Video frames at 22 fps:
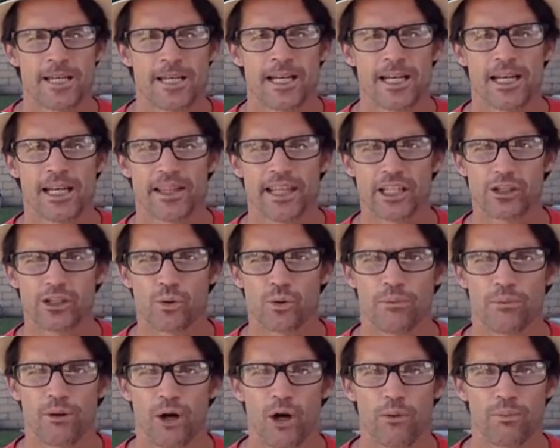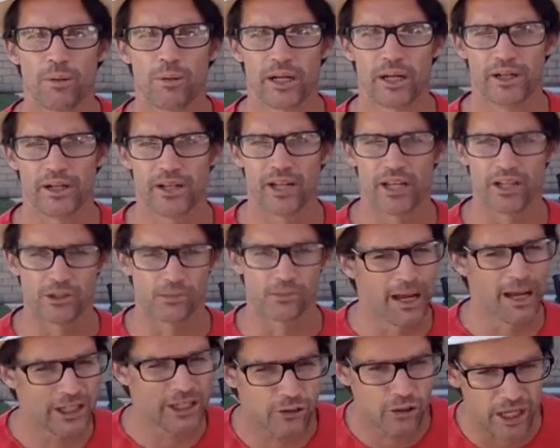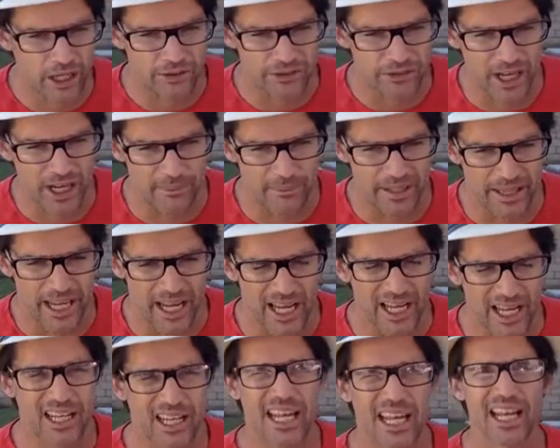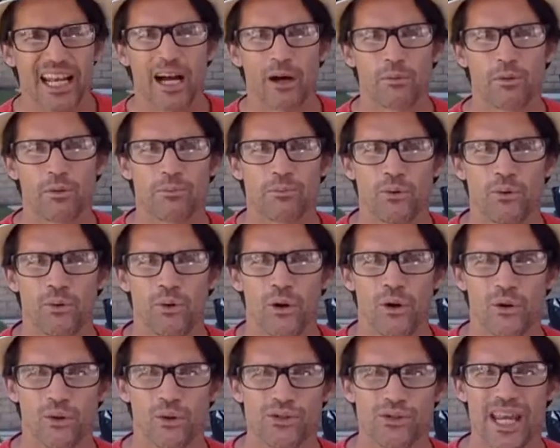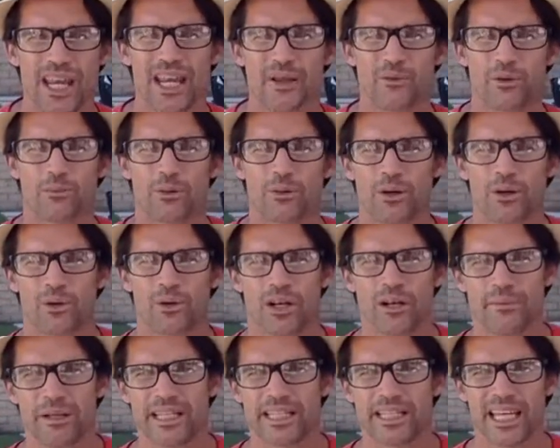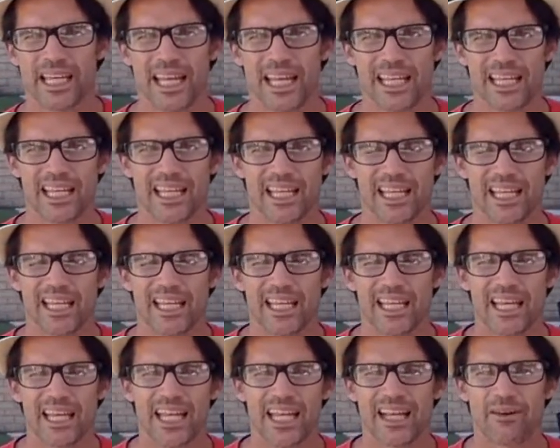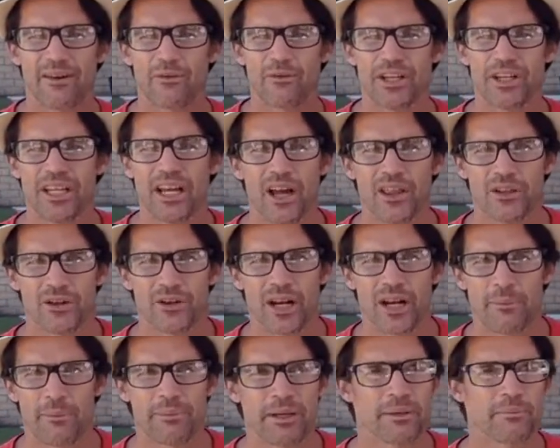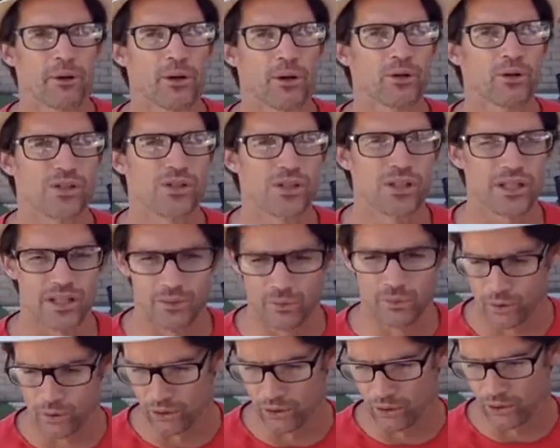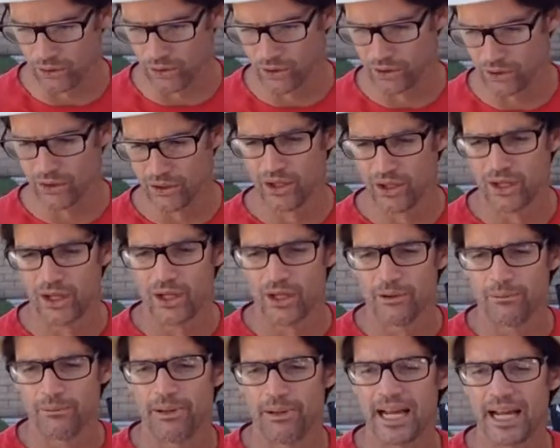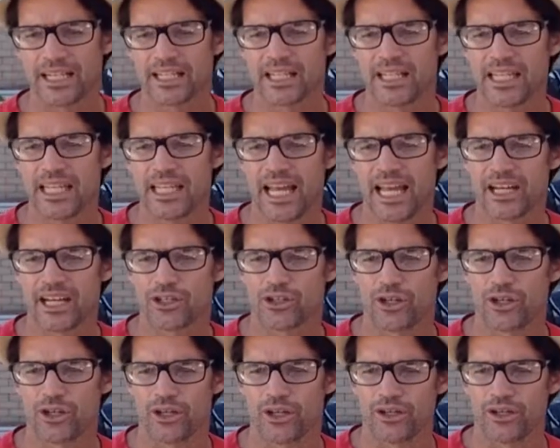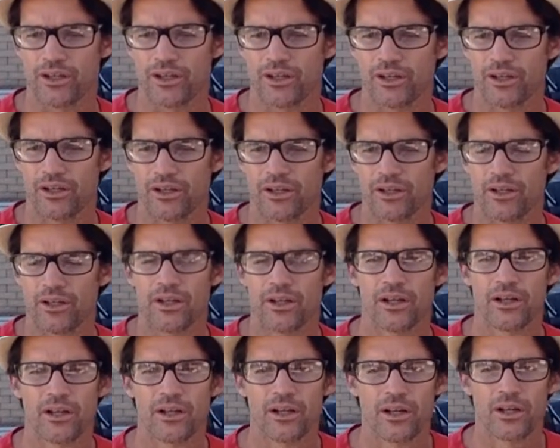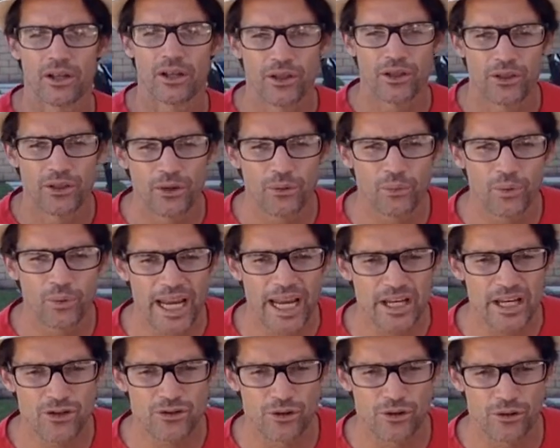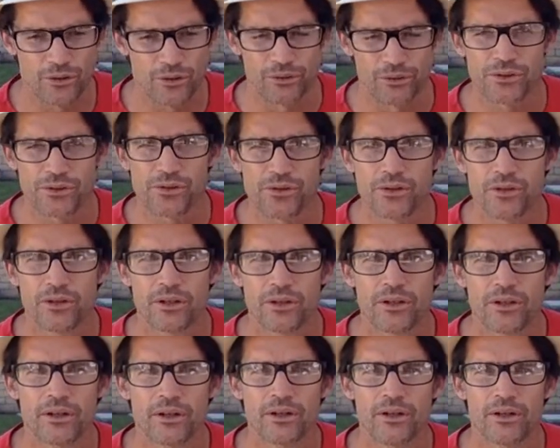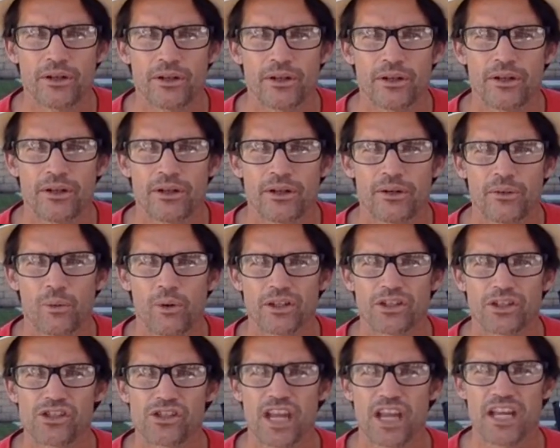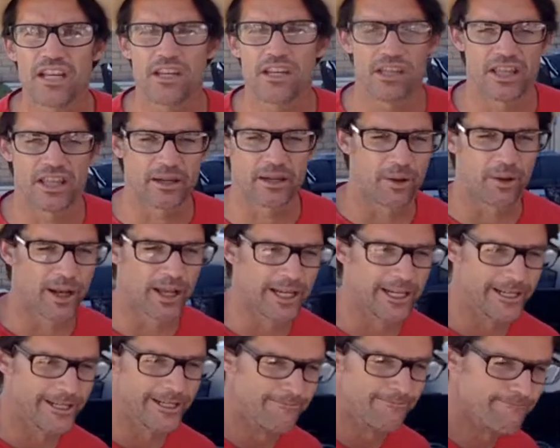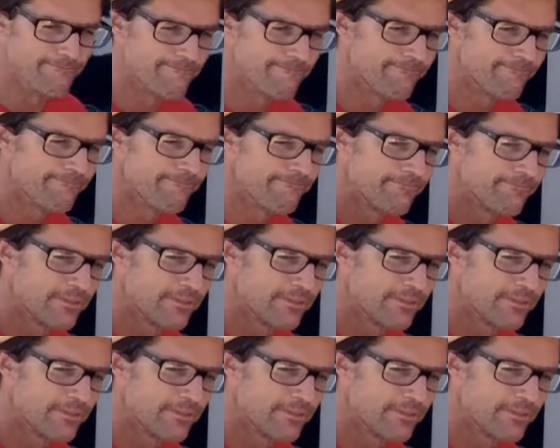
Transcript: That's what a ball player does. Mike Trout taught me that, and Albert Pujols, and Roberto Clemente, and every other epic person in the world. Back to the action. The Rangers. What state do they play in?